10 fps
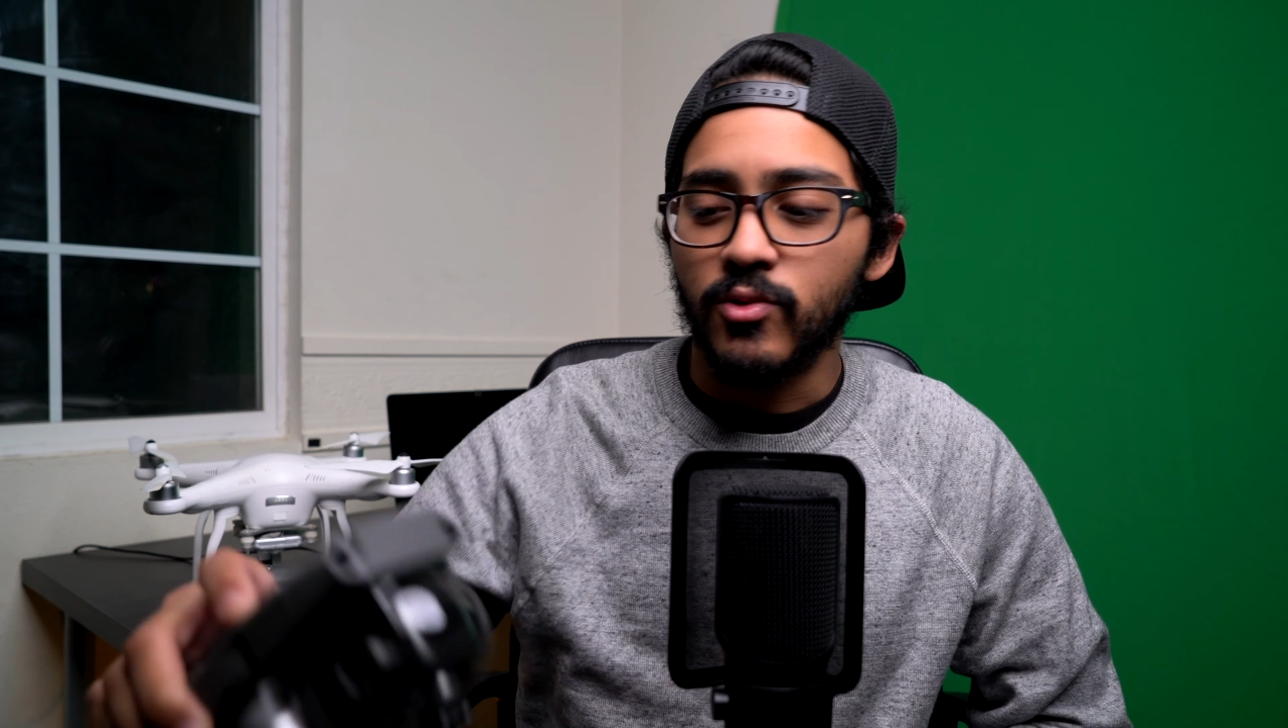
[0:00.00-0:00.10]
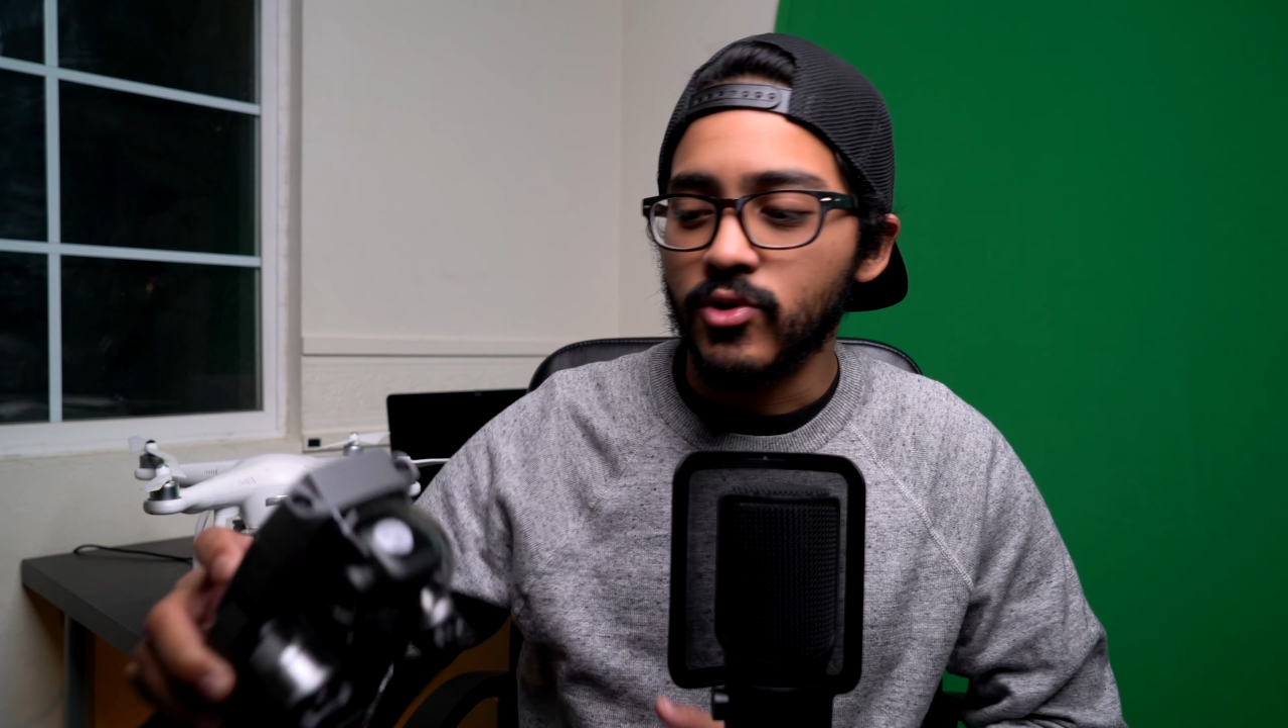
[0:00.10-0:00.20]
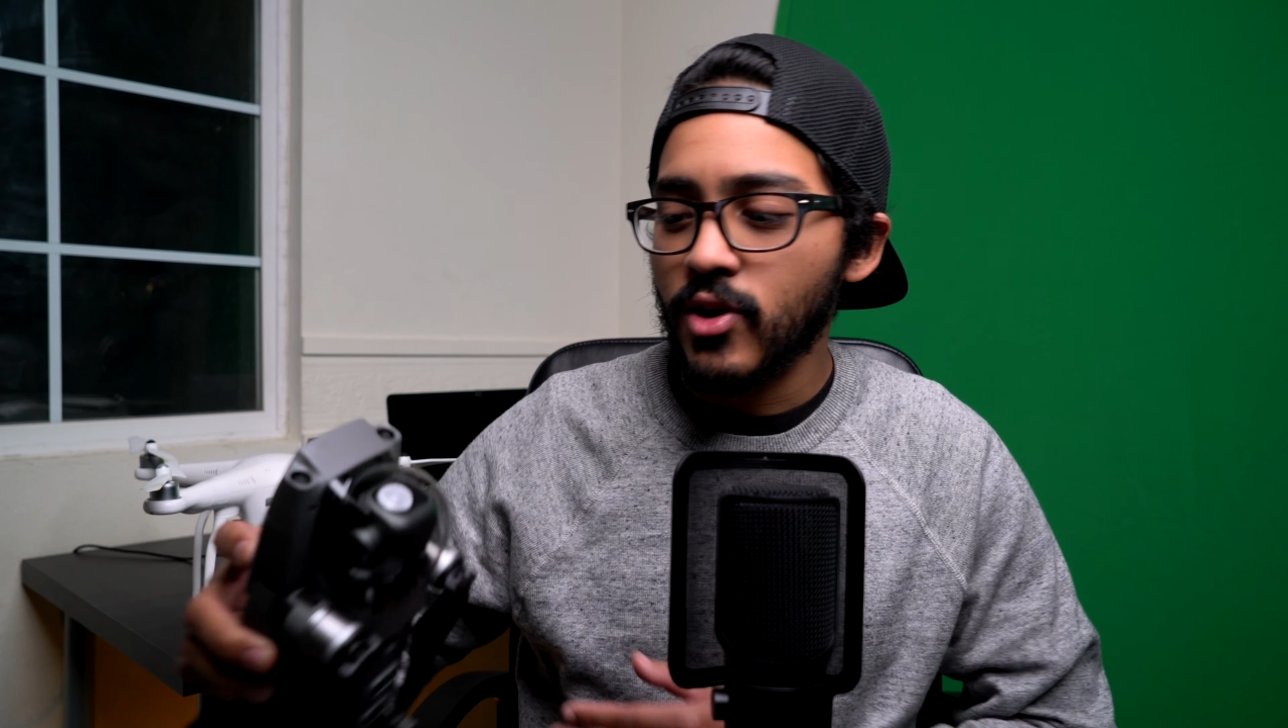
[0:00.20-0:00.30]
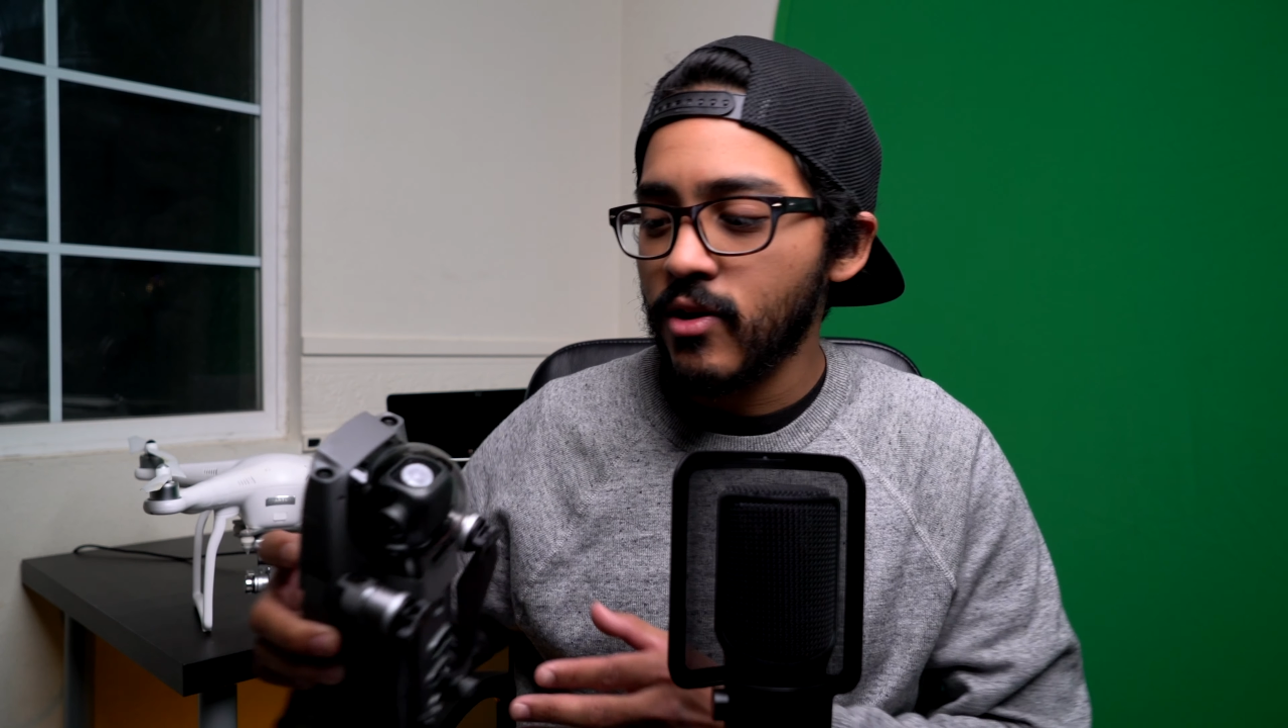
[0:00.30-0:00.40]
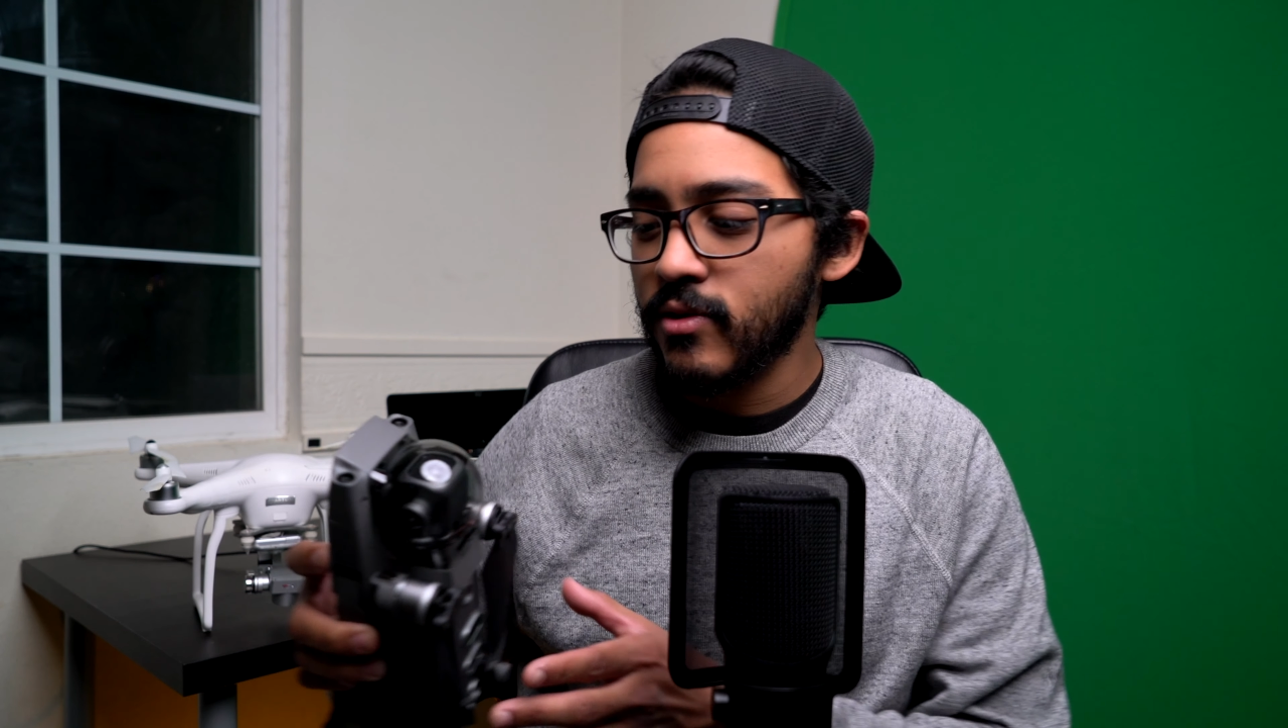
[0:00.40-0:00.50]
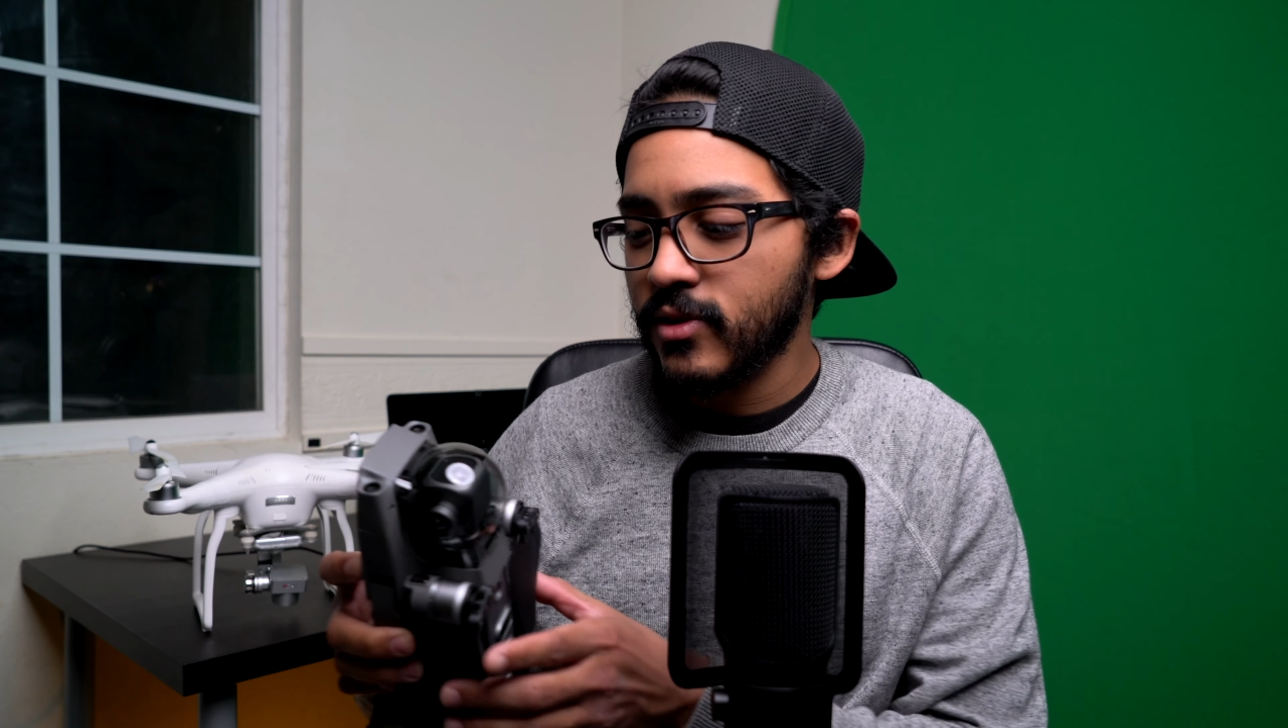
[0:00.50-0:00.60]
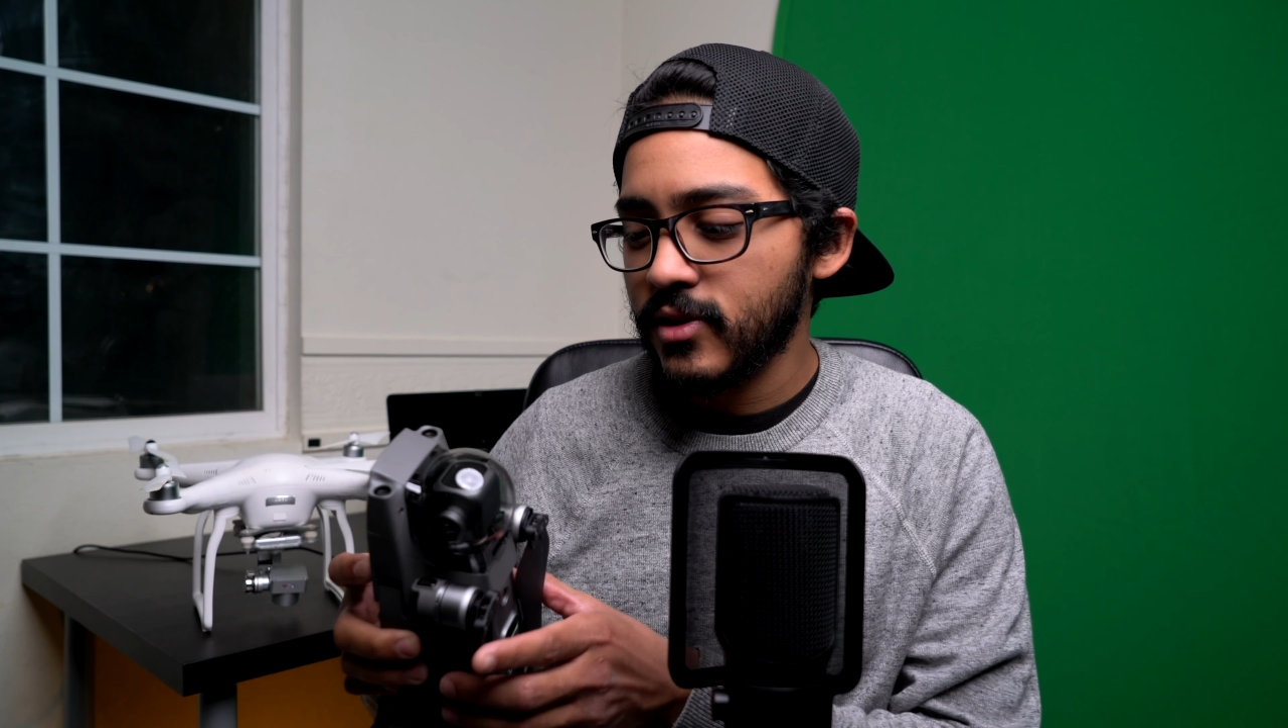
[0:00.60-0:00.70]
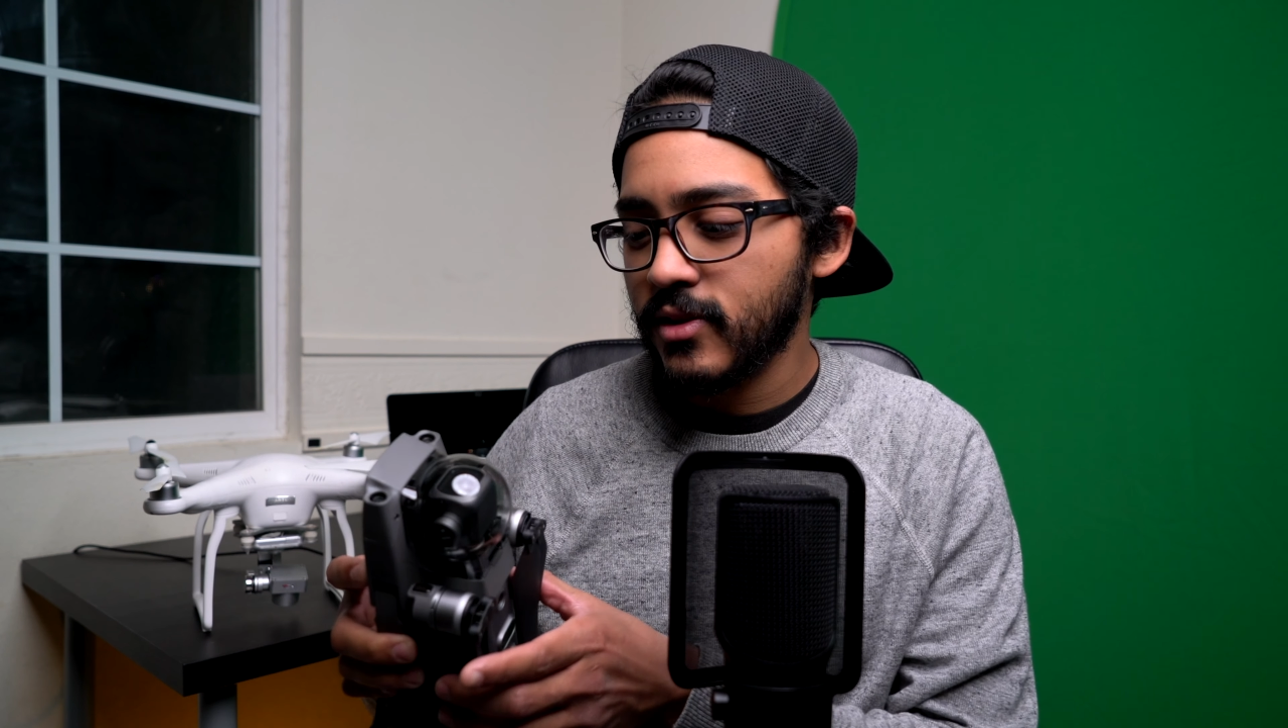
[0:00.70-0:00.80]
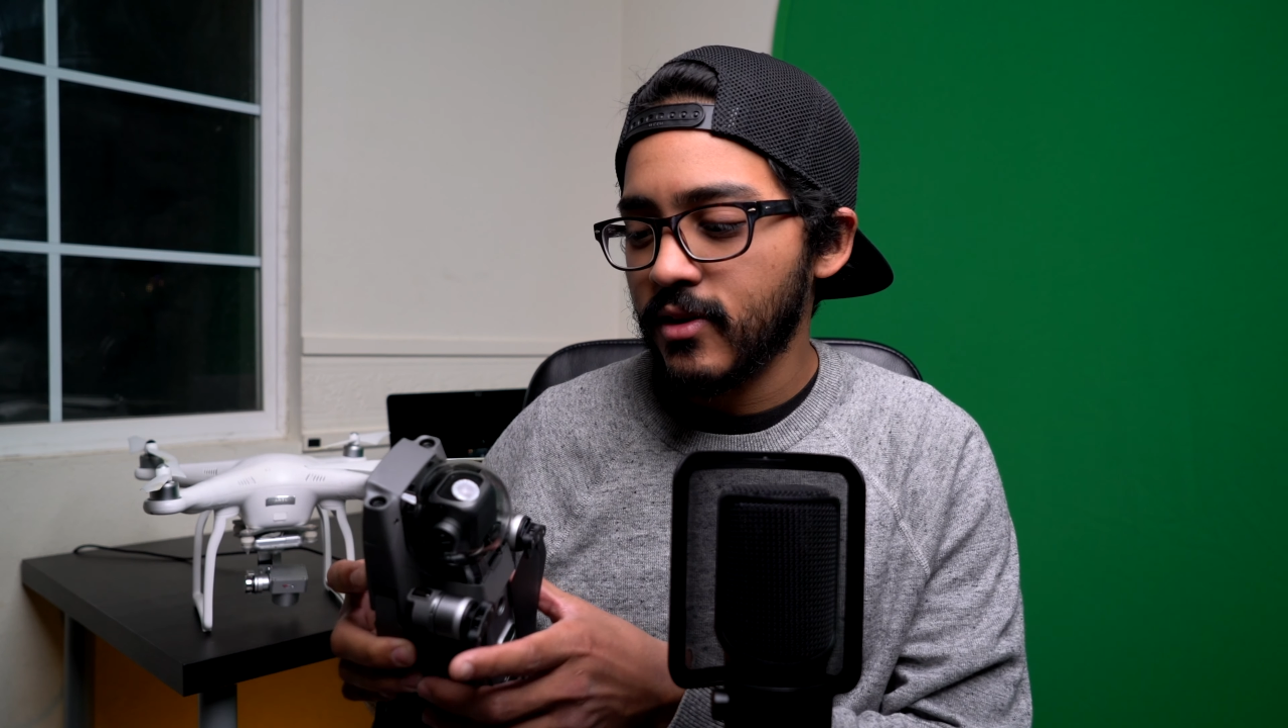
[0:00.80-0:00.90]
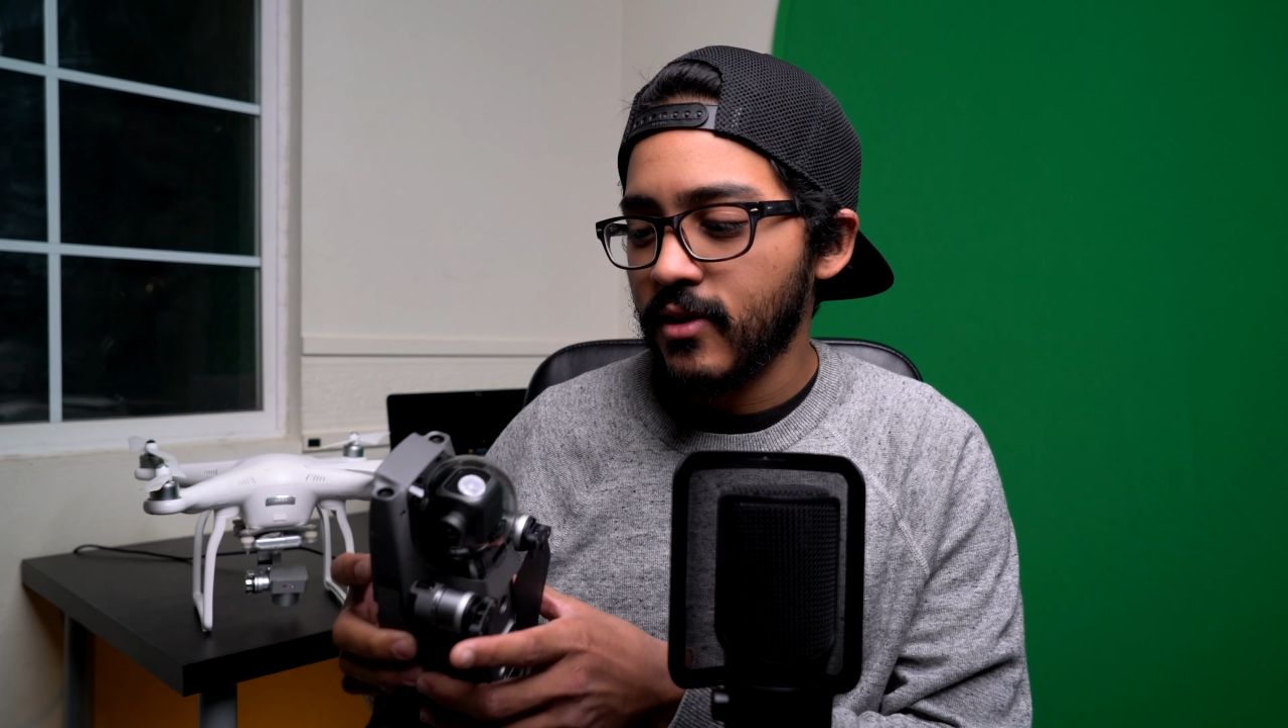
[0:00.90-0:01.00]

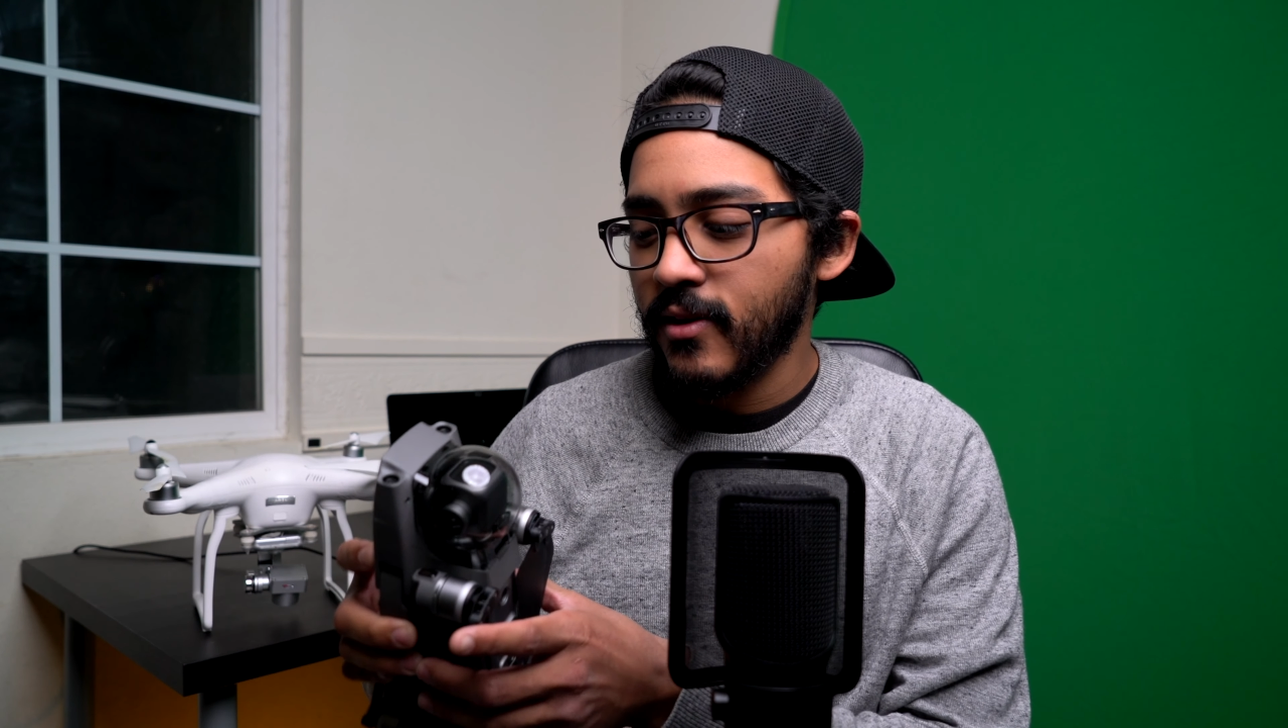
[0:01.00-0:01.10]
drones.